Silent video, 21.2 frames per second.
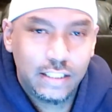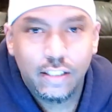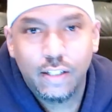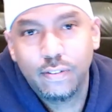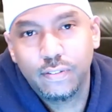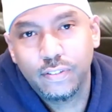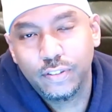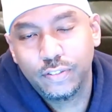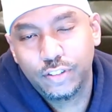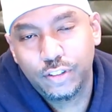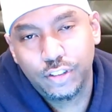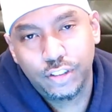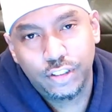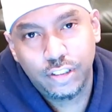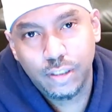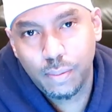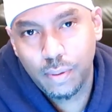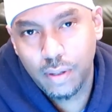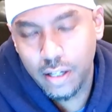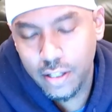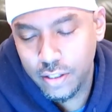it over to
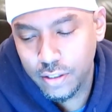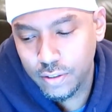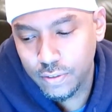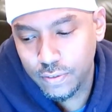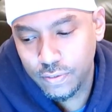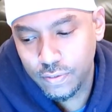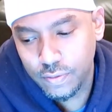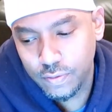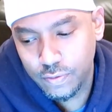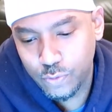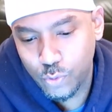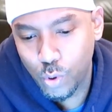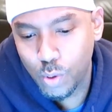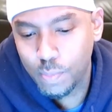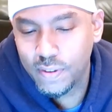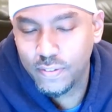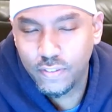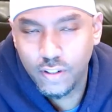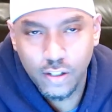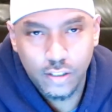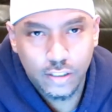some other form
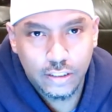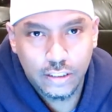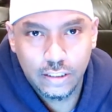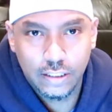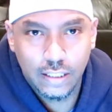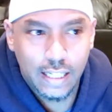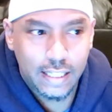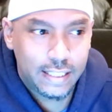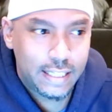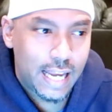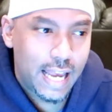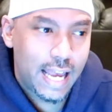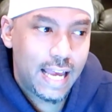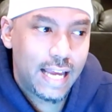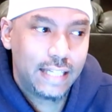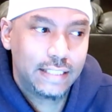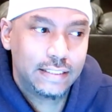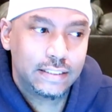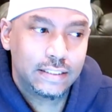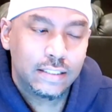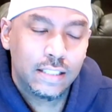of currency like
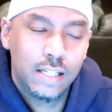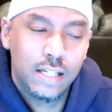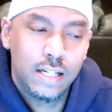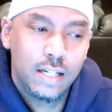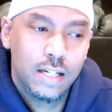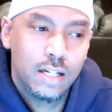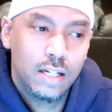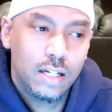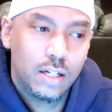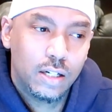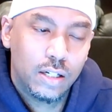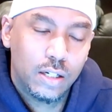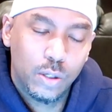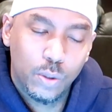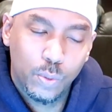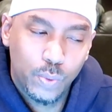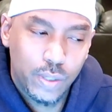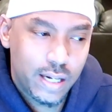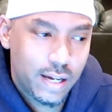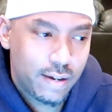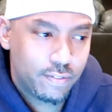cash or
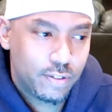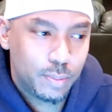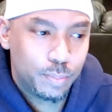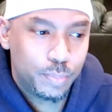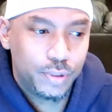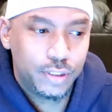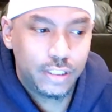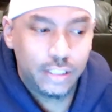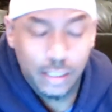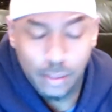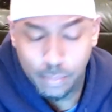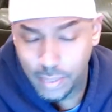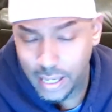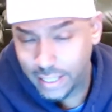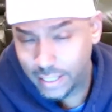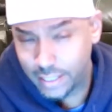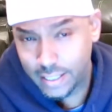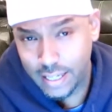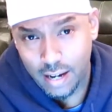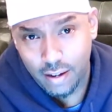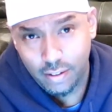whatever and put it in your
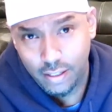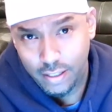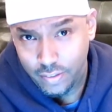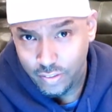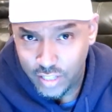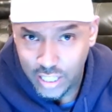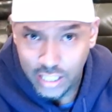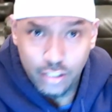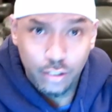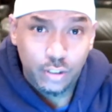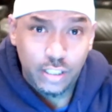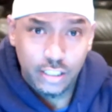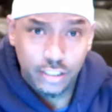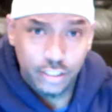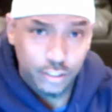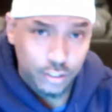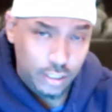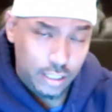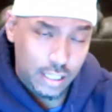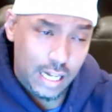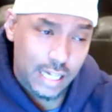bank account, and then you can
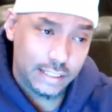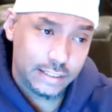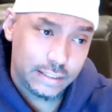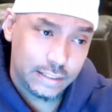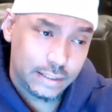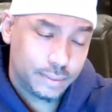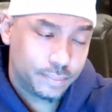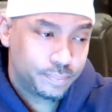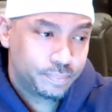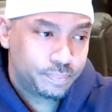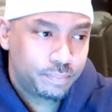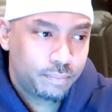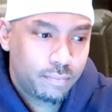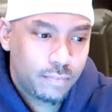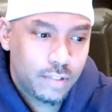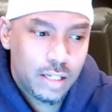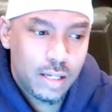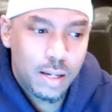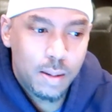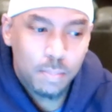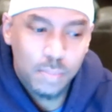utilize it.
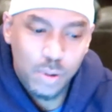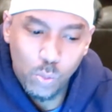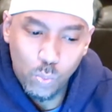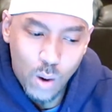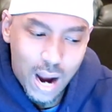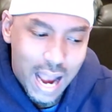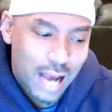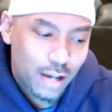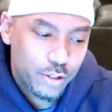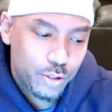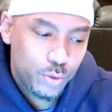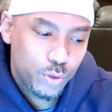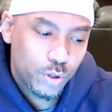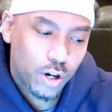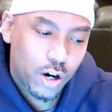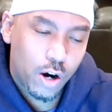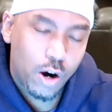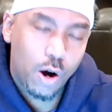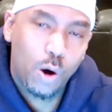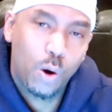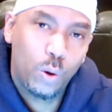But while you
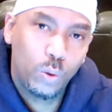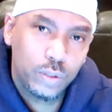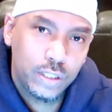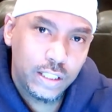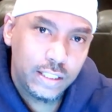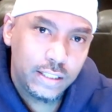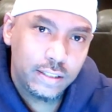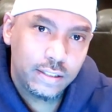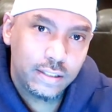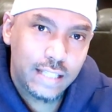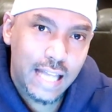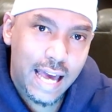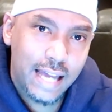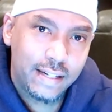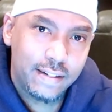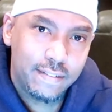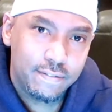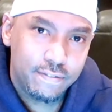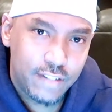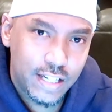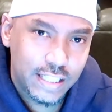are holding
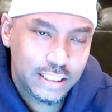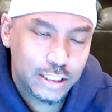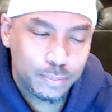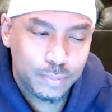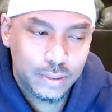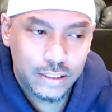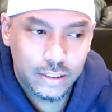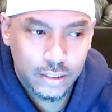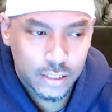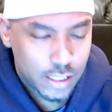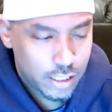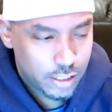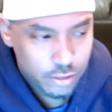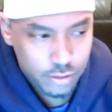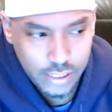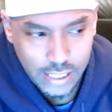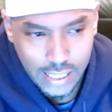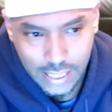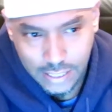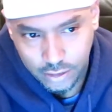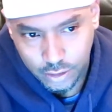that investment,
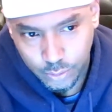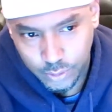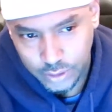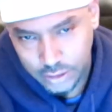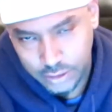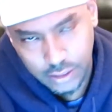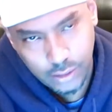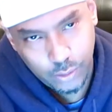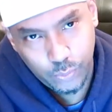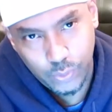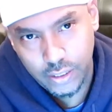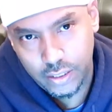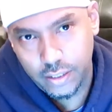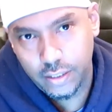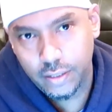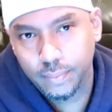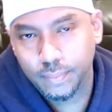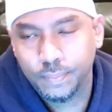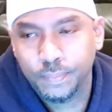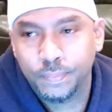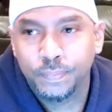you can't do anything with
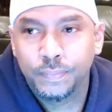it.